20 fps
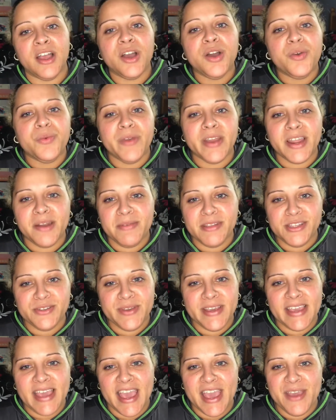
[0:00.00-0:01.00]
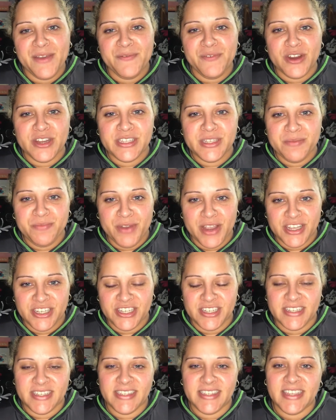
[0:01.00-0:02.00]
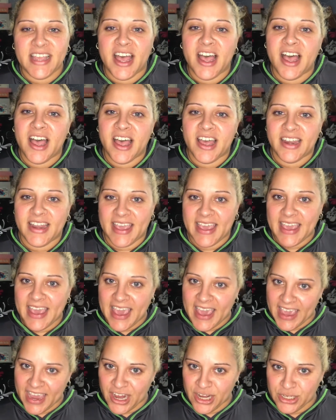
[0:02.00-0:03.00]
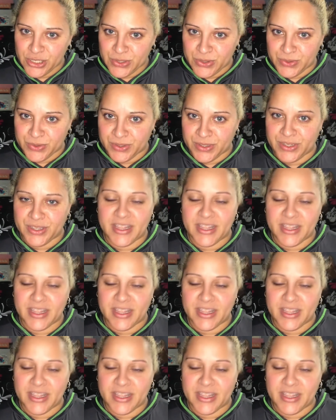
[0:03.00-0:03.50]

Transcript: we're gonna be doing a first impressions on a hair tool.